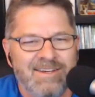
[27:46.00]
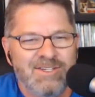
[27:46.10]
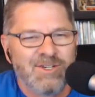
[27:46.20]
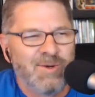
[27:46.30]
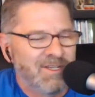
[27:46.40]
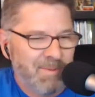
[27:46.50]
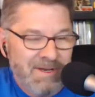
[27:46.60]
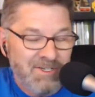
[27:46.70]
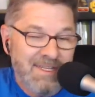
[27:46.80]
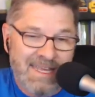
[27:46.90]

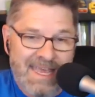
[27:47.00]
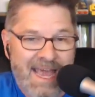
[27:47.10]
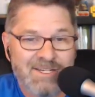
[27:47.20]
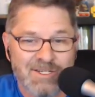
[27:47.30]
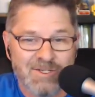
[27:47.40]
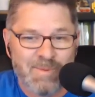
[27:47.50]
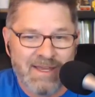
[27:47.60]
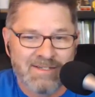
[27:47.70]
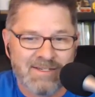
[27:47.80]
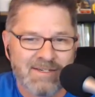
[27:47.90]
especially in the gadget
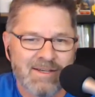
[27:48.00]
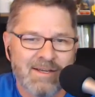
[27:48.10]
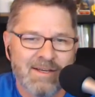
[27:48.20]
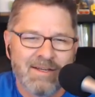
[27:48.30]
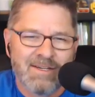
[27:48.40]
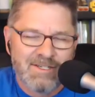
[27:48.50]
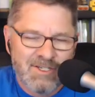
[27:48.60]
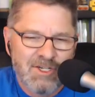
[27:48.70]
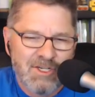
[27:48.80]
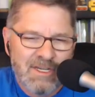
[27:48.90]
space. Do
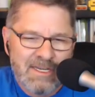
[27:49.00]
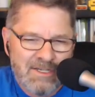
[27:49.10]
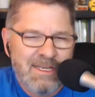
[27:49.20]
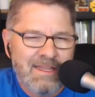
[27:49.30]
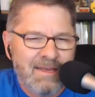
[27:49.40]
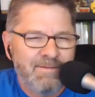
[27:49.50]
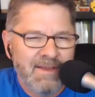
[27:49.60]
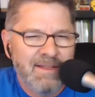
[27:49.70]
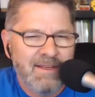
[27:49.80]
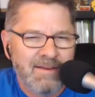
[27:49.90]
you get that feeling?